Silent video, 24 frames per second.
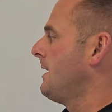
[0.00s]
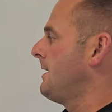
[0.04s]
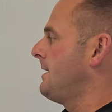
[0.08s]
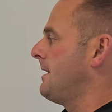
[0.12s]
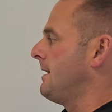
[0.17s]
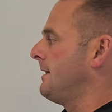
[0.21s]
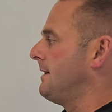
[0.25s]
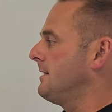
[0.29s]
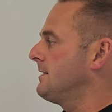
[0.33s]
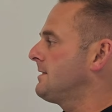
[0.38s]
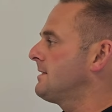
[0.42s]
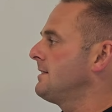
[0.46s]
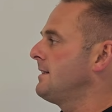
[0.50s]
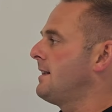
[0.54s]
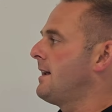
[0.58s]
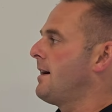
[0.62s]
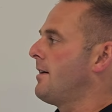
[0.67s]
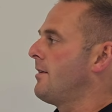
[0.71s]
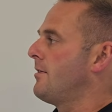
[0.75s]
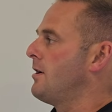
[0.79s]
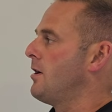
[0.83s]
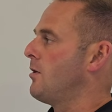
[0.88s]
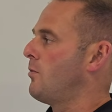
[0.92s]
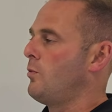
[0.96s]
Now in this
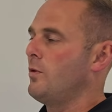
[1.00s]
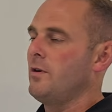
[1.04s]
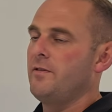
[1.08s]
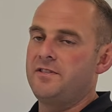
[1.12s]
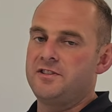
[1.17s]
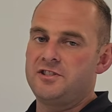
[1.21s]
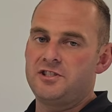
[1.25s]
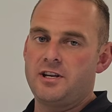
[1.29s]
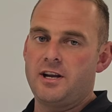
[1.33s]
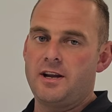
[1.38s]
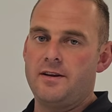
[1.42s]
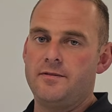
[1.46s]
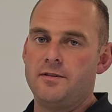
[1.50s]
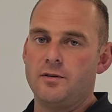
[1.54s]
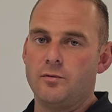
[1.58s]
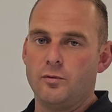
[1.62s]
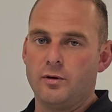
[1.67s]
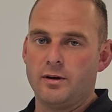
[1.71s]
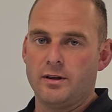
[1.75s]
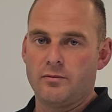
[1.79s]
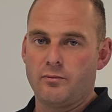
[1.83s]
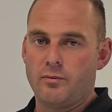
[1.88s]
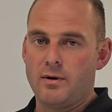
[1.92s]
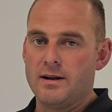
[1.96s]
scenario, we've achieved it
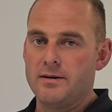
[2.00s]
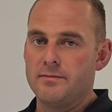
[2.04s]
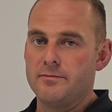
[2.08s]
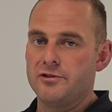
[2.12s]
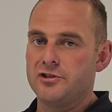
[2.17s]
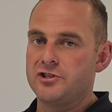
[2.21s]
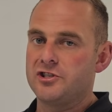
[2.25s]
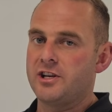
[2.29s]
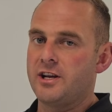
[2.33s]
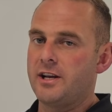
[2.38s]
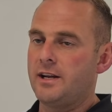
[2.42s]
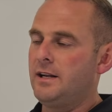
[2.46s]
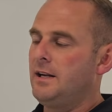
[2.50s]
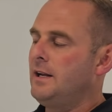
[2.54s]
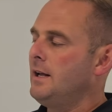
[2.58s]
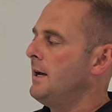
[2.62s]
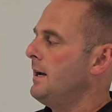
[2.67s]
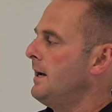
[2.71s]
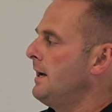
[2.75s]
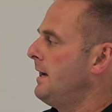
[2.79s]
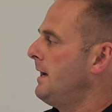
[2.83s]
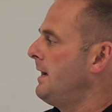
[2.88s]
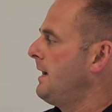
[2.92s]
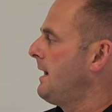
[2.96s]
with one machine,
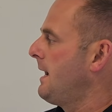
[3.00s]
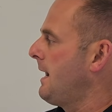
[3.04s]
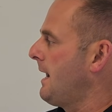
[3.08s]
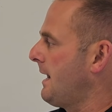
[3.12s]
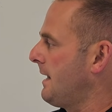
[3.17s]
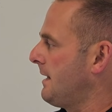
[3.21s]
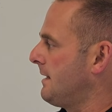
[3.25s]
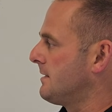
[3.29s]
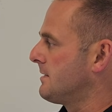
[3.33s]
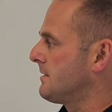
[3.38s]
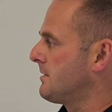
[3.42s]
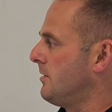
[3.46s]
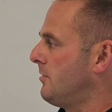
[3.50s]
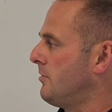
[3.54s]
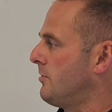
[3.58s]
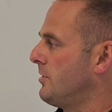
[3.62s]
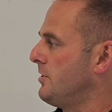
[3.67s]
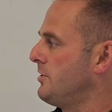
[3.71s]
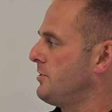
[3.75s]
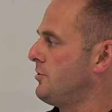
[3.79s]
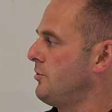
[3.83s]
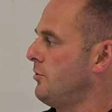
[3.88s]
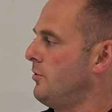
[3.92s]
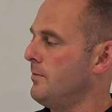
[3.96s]
and as long
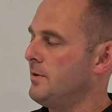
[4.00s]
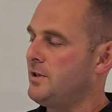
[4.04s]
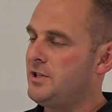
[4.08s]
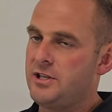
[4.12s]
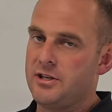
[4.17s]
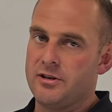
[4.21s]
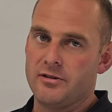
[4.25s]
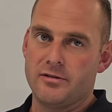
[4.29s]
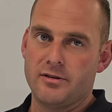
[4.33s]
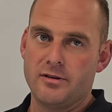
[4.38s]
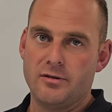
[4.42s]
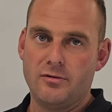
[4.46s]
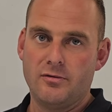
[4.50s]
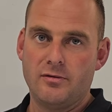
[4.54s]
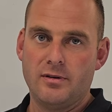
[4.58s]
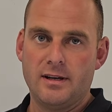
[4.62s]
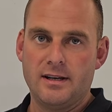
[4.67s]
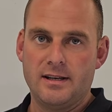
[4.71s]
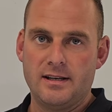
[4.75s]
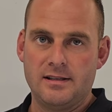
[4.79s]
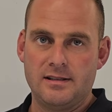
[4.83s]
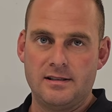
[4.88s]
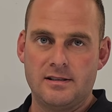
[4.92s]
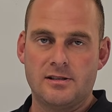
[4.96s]
as your material
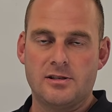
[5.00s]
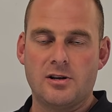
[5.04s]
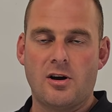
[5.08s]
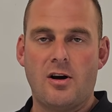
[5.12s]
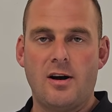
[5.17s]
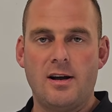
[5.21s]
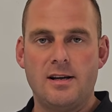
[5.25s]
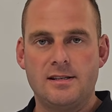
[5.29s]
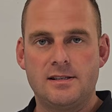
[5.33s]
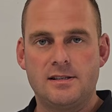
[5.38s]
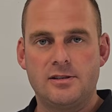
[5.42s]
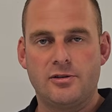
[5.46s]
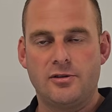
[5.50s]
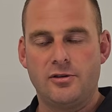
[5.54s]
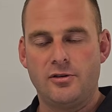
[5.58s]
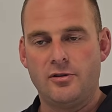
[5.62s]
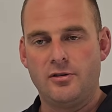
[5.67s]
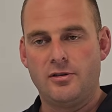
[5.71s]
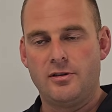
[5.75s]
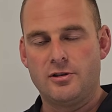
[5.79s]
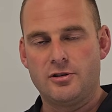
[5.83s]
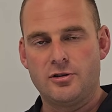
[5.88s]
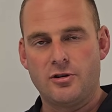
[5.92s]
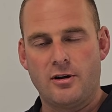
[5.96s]
is sized
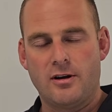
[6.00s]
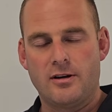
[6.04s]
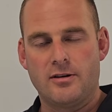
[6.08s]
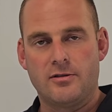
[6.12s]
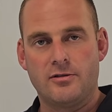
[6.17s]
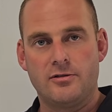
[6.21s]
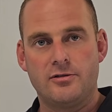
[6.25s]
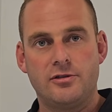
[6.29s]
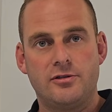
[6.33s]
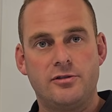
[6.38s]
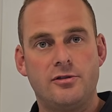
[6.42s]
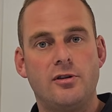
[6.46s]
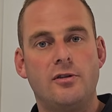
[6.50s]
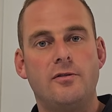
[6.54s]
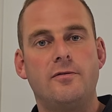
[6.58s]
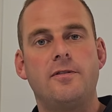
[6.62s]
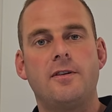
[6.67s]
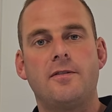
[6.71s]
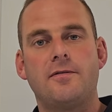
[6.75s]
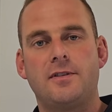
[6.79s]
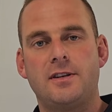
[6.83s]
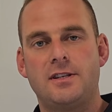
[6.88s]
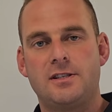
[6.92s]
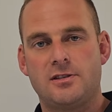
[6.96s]
to the 200 to
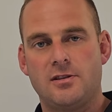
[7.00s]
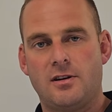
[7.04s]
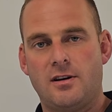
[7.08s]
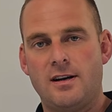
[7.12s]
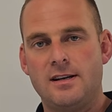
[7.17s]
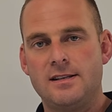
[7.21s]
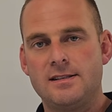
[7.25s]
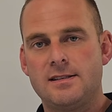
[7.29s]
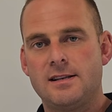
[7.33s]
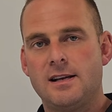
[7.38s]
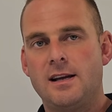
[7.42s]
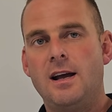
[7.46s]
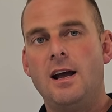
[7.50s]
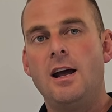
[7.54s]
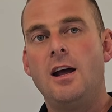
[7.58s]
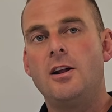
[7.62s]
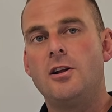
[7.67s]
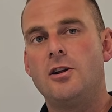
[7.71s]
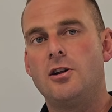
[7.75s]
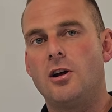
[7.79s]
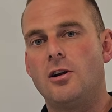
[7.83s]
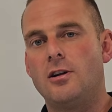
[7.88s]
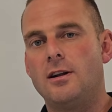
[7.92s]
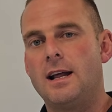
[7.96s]
250 size,
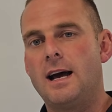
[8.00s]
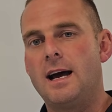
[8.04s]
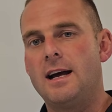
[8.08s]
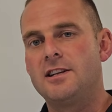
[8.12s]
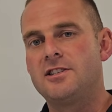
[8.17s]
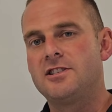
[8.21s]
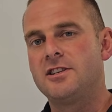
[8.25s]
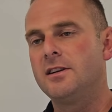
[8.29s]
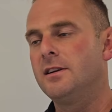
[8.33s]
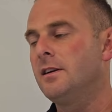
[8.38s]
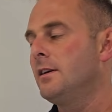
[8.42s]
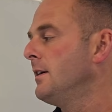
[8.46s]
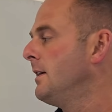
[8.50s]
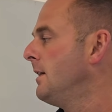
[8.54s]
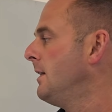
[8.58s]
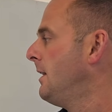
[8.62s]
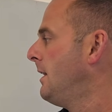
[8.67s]
no larger,